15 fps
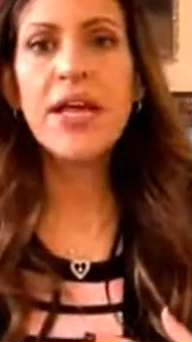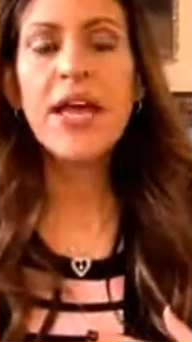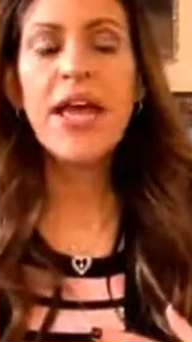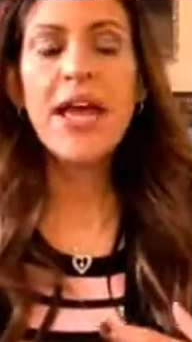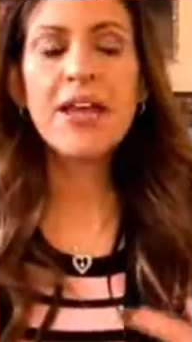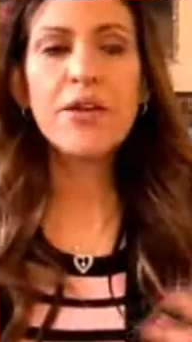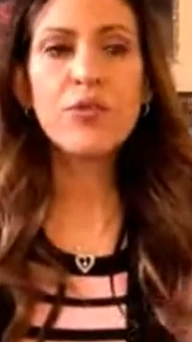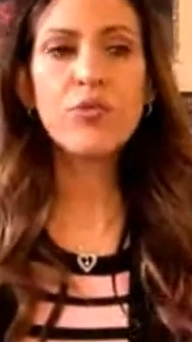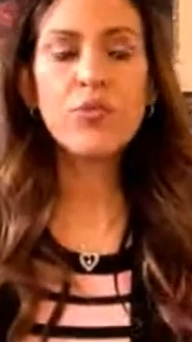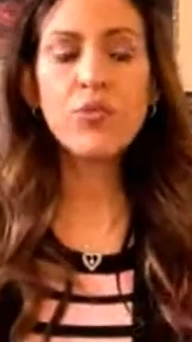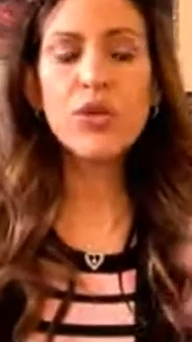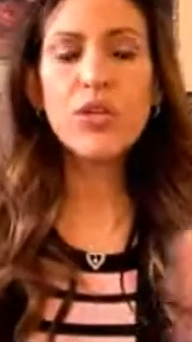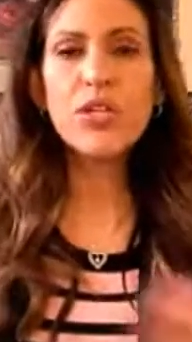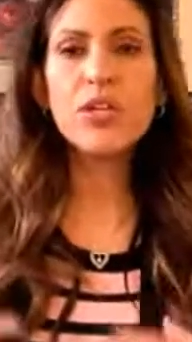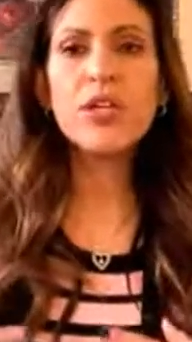And it
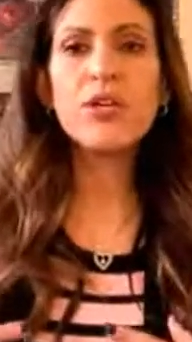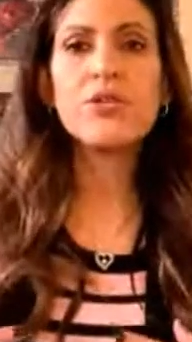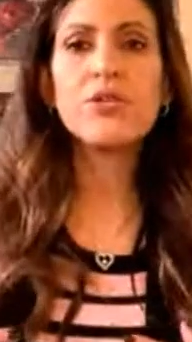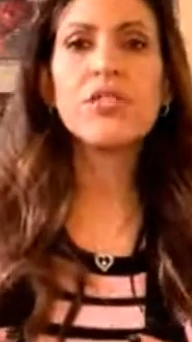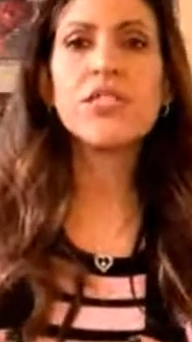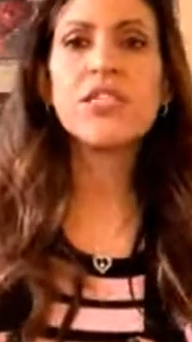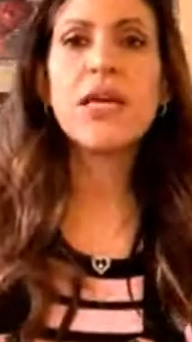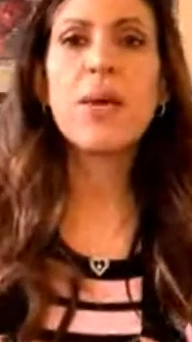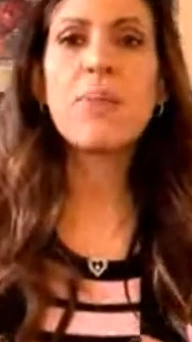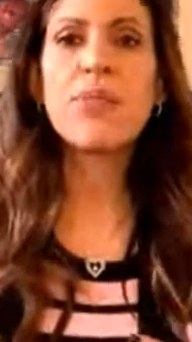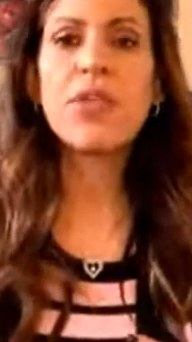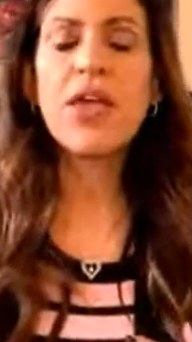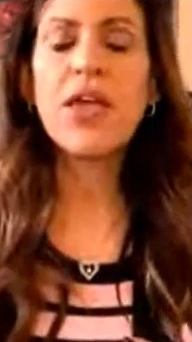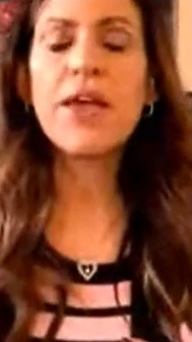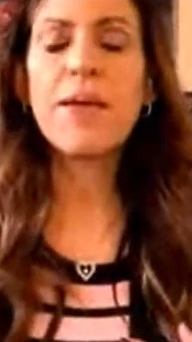really goes in depth
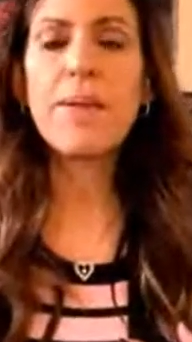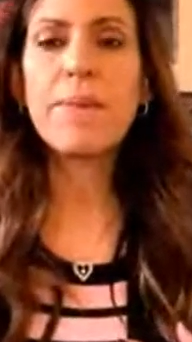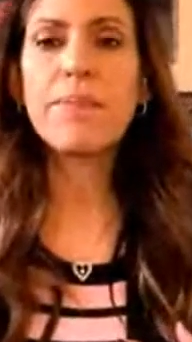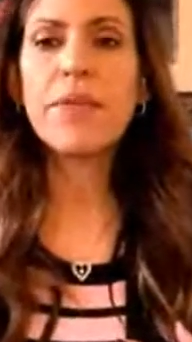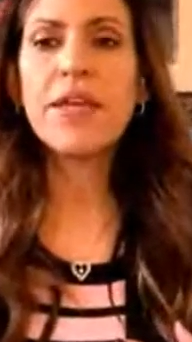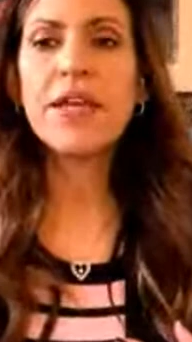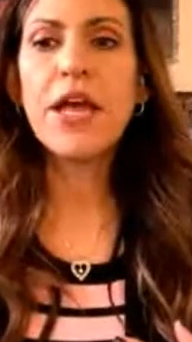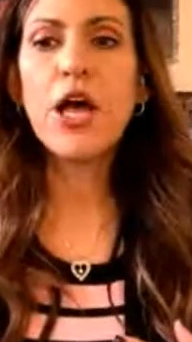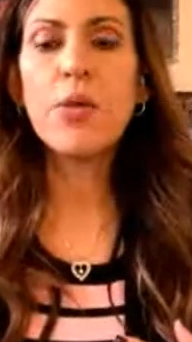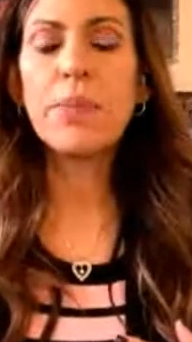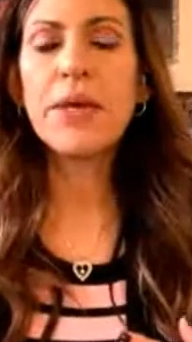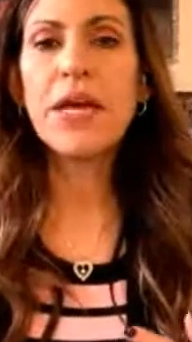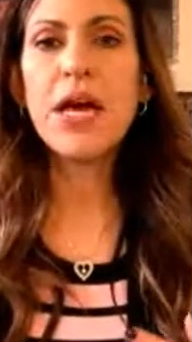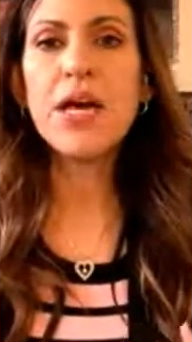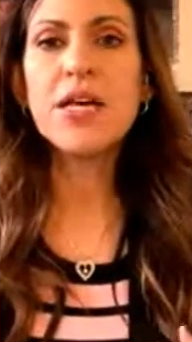in helping
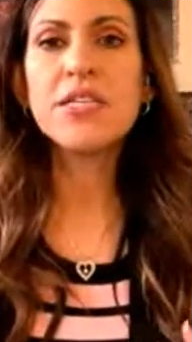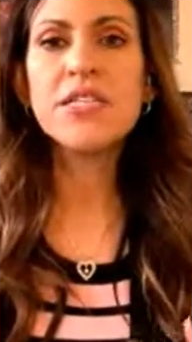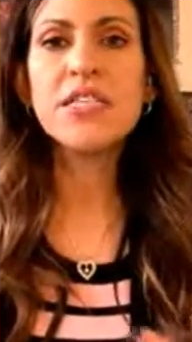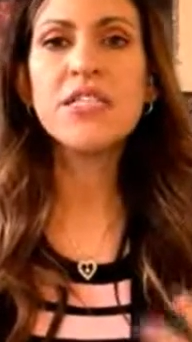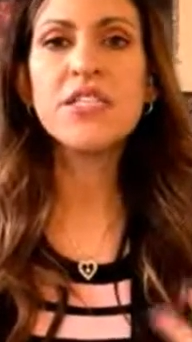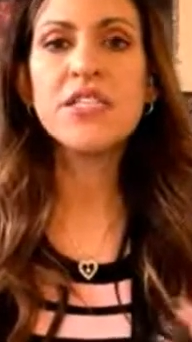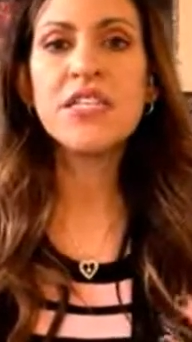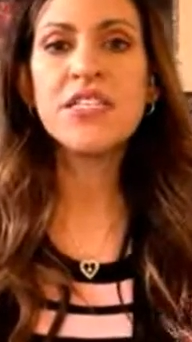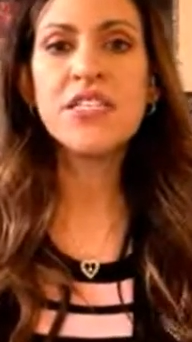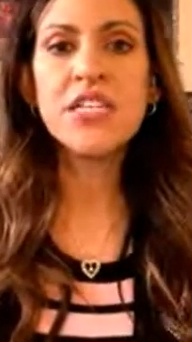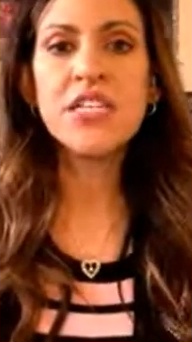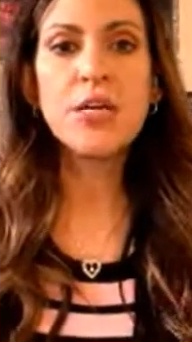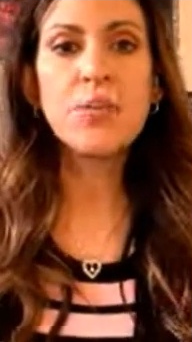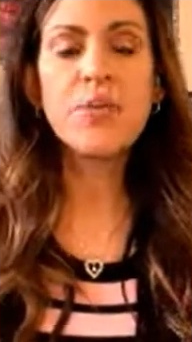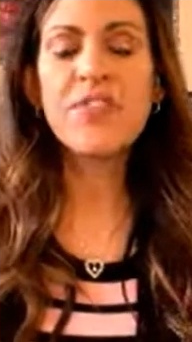us as
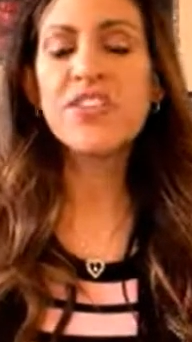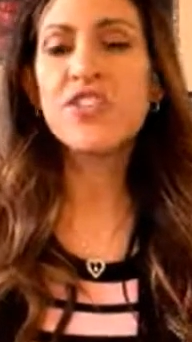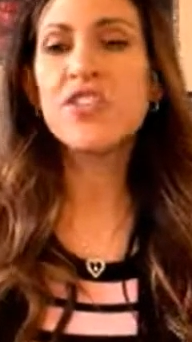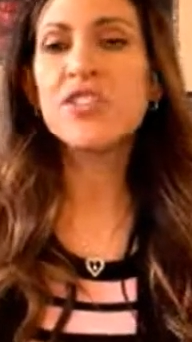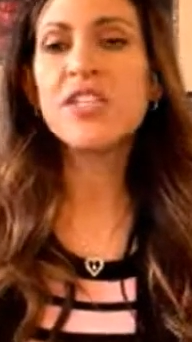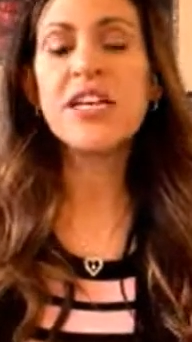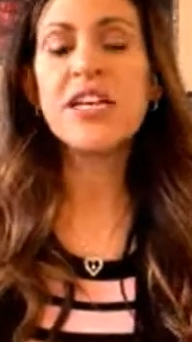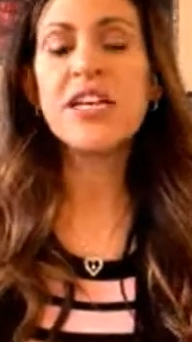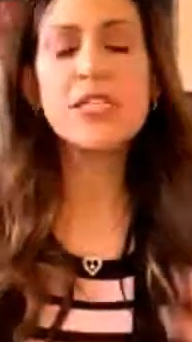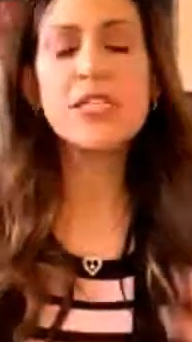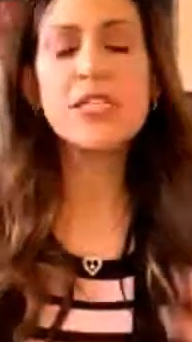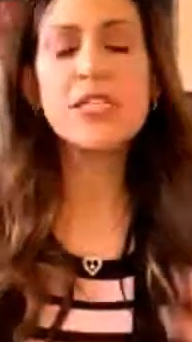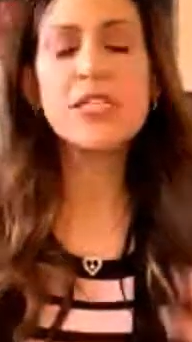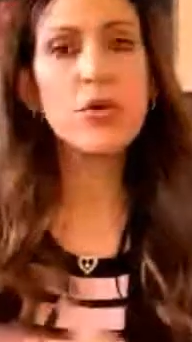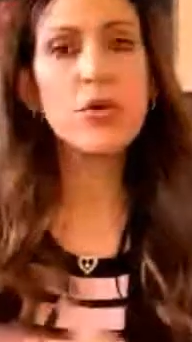ECE professionals, as
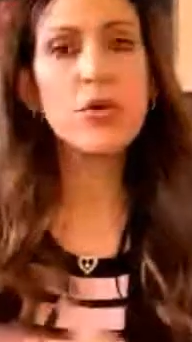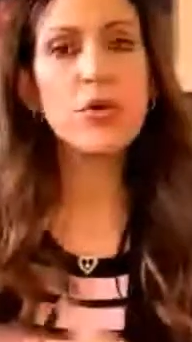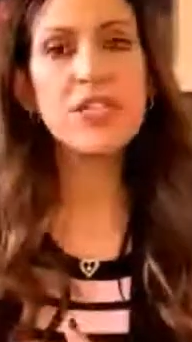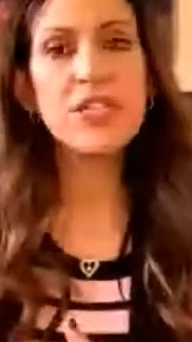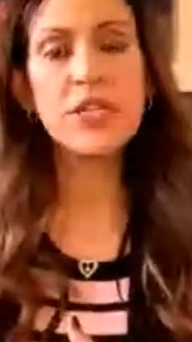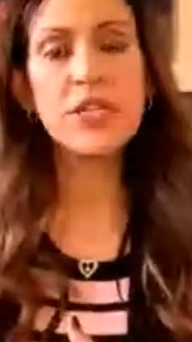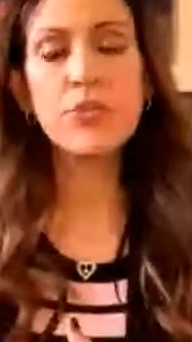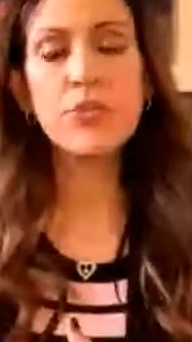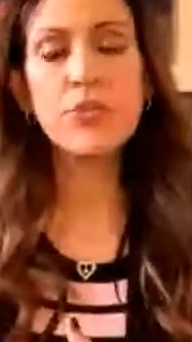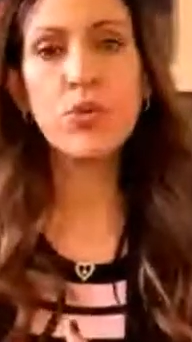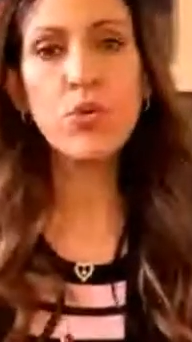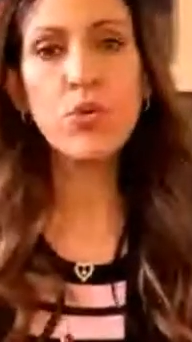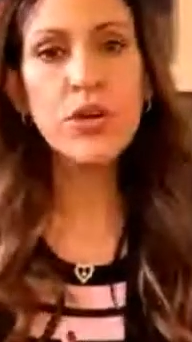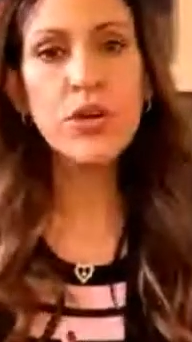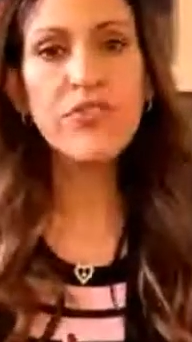people dealing with
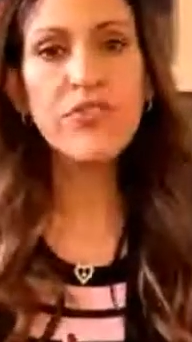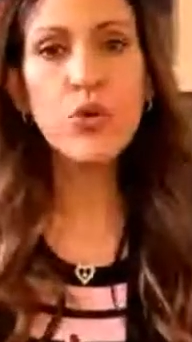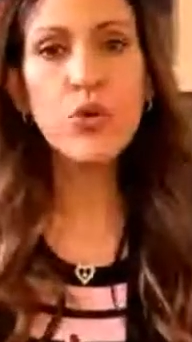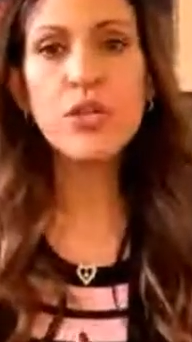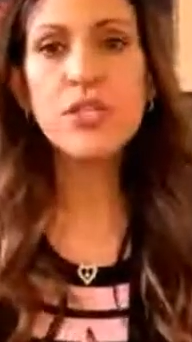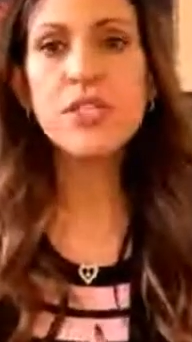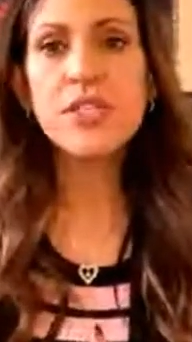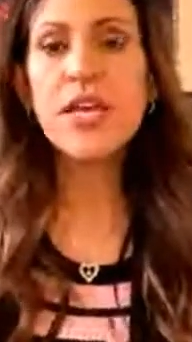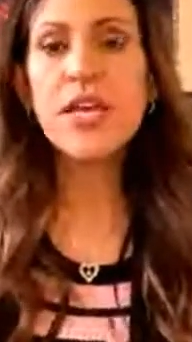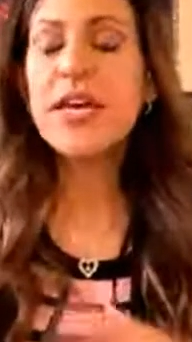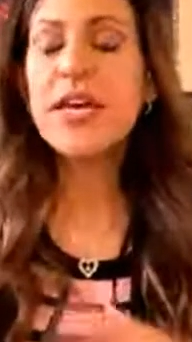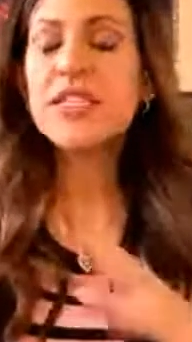the workforce.